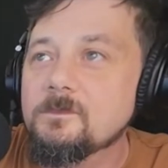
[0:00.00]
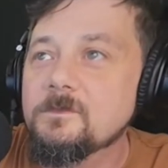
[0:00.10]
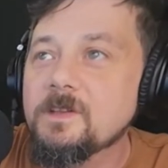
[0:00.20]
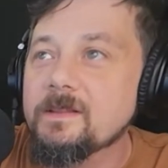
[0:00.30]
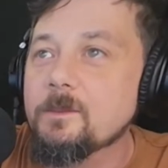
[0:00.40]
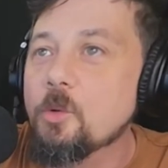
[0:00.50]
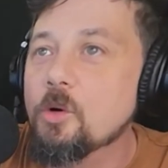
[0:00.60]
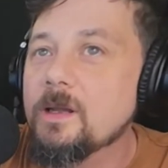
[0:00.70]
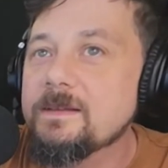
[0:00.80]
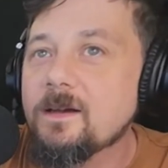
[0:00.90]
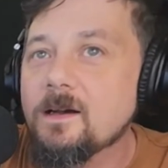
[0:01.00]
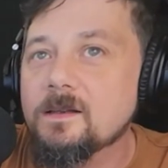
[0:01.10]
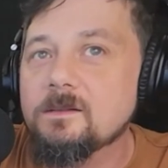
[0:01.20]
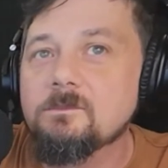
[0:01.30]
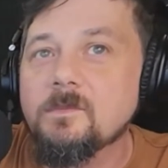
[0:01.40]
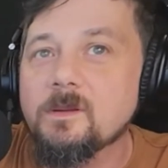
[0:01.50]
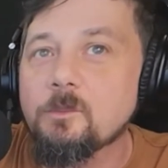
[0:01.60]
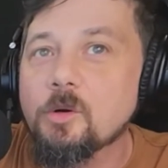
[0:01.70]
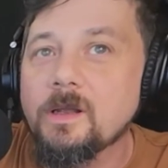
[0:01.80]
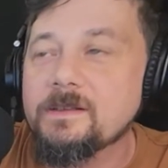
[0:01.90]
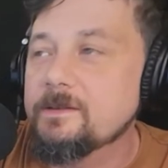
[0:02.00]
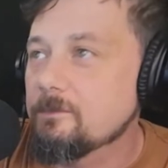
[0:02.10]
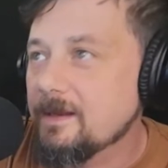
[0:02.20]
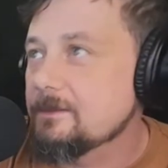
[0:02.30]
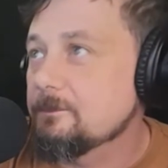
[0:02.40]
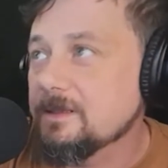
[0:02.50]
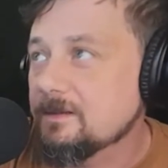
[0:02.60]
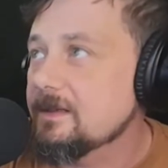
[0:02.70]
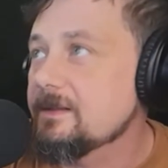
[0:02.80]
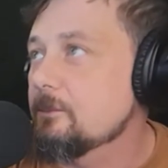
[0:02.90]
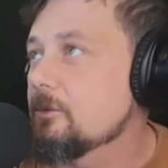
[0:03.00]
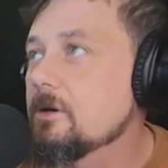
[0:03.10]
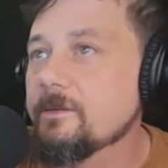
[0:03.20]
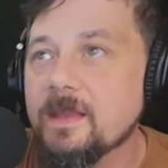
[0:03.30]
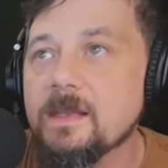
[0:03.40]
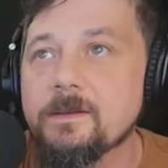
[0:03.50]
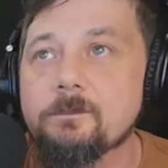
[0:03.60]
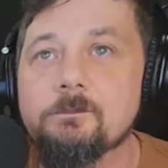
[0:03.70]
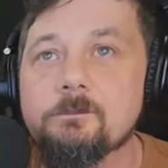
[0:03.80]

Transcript: Like the more I talk, the more I just randomly click the wrong thing.